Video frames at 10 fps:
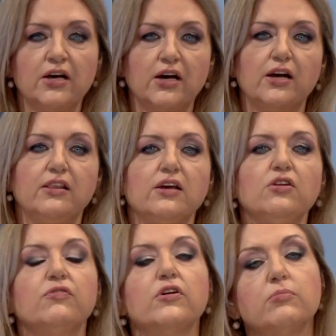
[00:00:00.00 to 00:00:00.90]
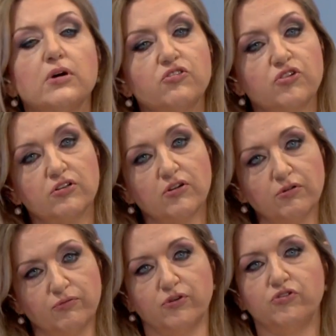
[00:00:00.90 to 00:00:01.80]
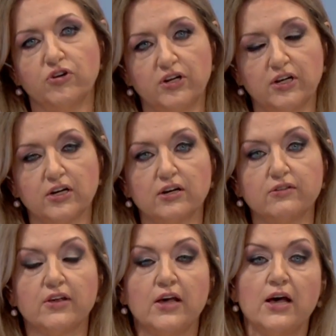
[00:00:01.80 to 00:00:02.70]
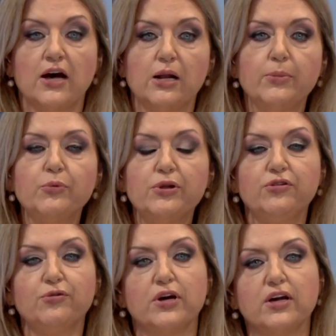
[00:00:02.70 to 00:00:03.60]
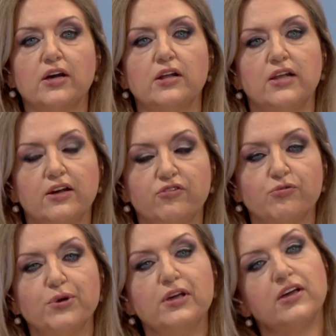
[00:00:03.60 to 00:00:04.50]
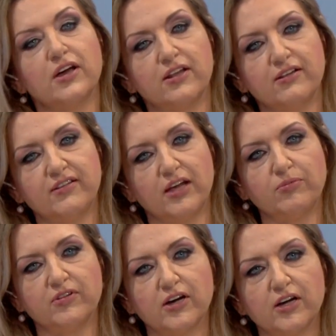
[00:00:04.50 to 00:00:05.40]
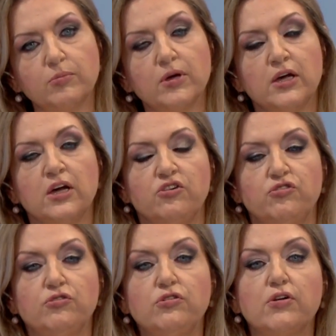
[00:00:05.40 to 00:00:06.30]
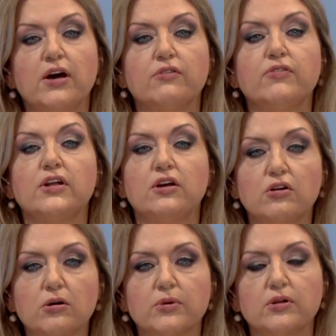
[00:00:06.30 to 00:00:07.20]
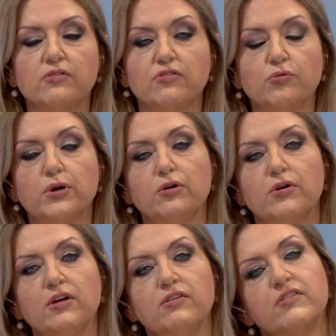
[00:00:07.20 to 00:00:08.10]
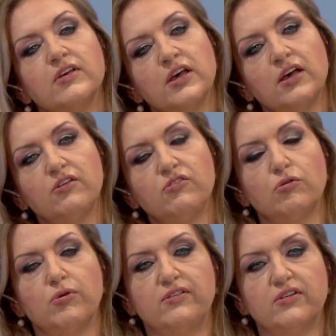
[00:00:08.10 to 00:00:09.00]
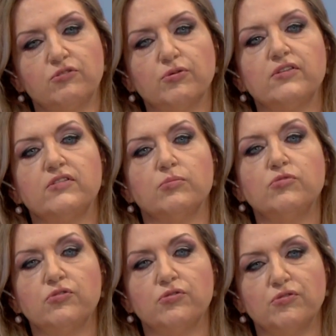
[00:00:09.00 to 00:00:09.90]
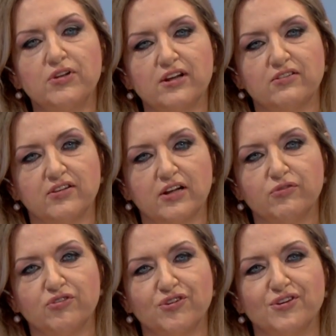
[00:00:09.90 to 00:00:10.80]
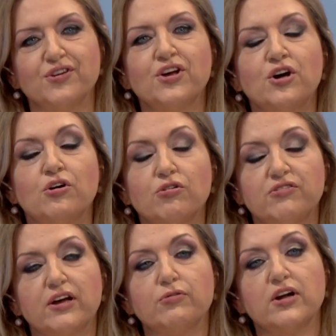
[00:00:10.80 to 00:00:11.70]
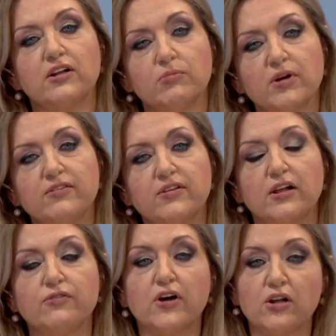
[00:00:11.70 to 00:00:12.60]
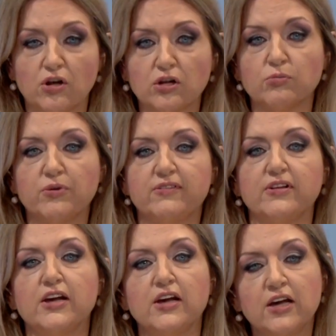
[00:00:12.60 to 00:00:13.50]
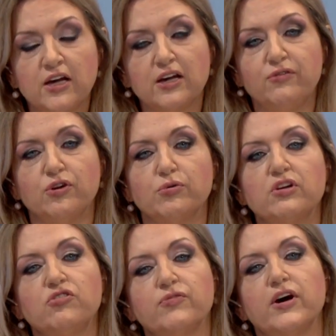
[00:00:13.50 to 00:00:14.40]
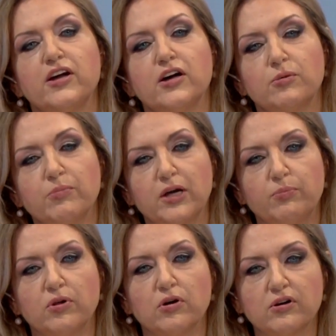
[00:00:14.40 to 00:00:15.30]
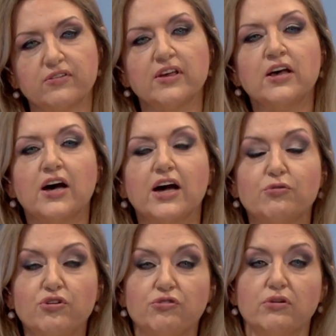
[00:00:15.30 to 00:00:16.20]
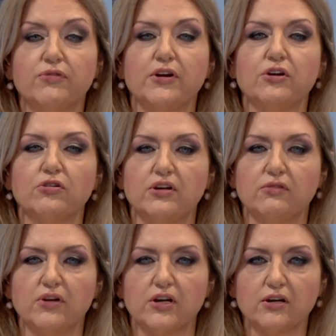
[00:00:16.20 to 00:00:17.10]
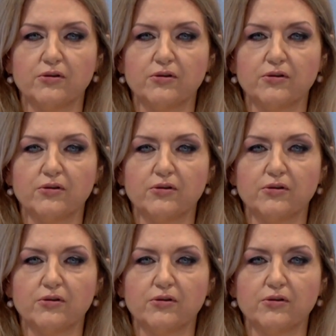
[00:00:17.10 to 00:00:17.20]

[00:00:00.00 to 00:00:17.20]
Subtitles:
I thank you very much at home for joining us. I'll be with you again next week at the same time. Should you have any comments, queries, as always, address them to Net Television or directly myself, anonymously, if you wish, via my blogs. I wish you a very good evening.